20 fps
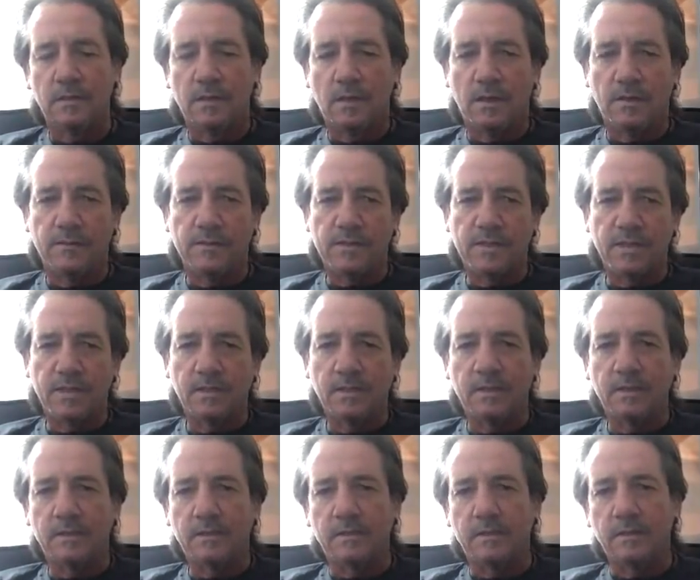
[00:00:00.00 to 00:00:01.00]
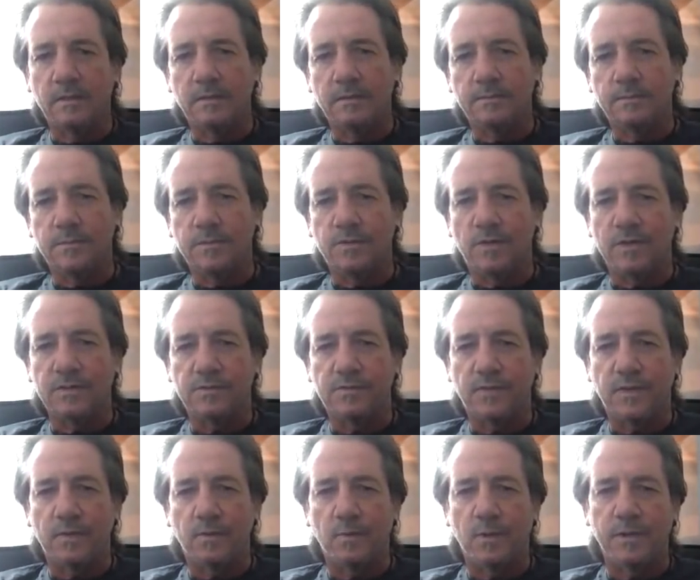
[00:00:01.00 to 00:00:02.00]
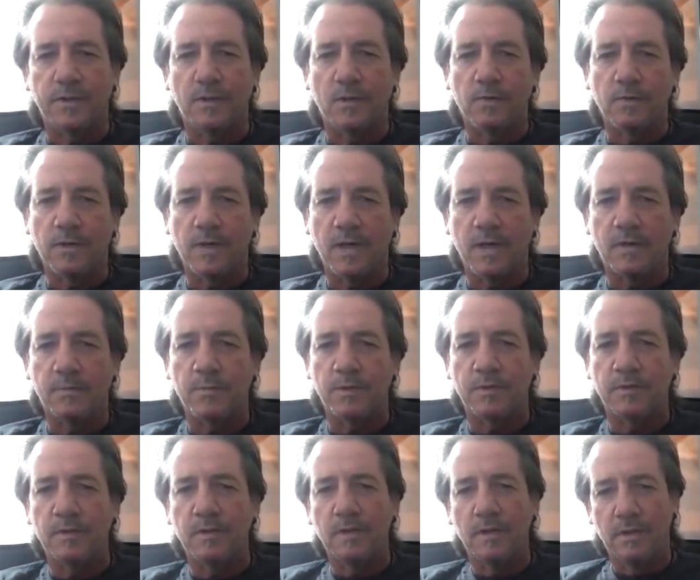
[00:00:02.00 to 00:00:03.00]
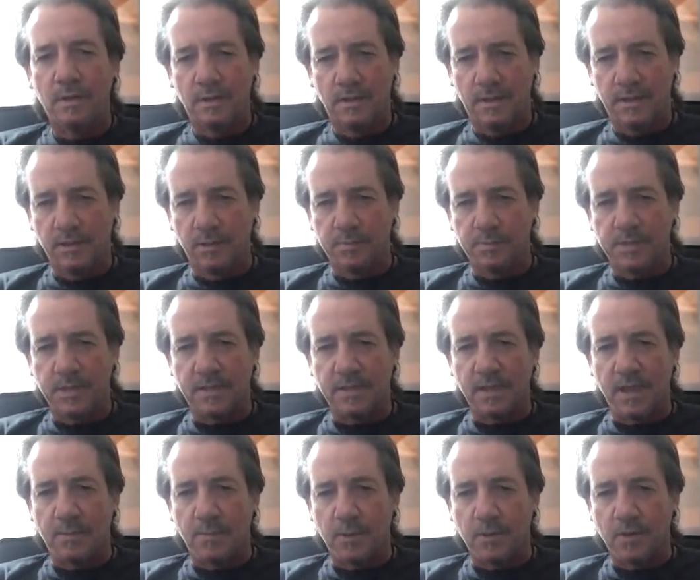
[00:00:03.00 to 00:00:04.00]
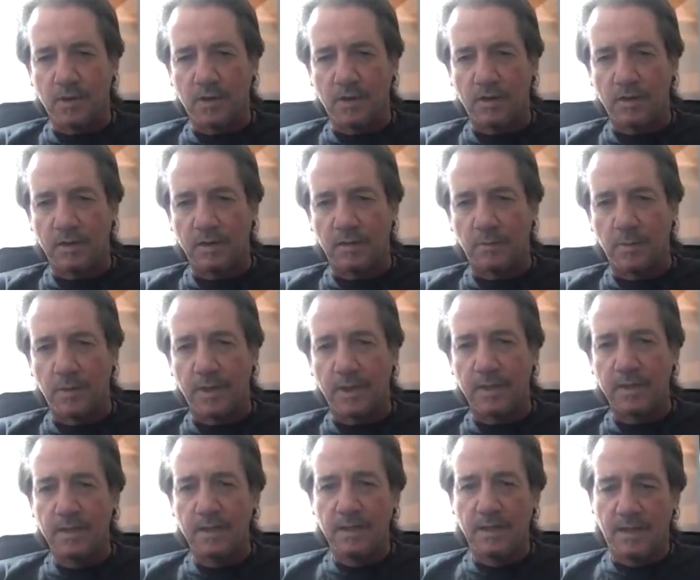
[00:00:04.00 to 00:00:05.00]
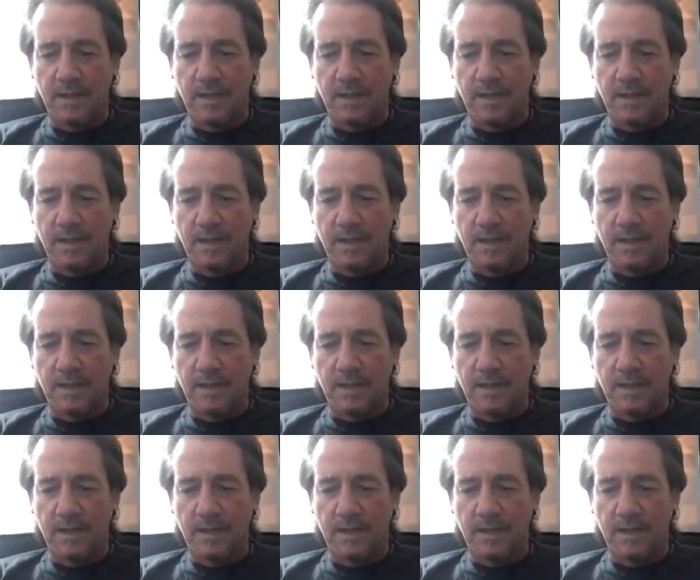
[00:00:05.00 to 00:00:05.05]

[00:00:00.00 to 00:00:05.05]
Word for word: Obviously, the transfer window came and he upset the apple cart a little bit.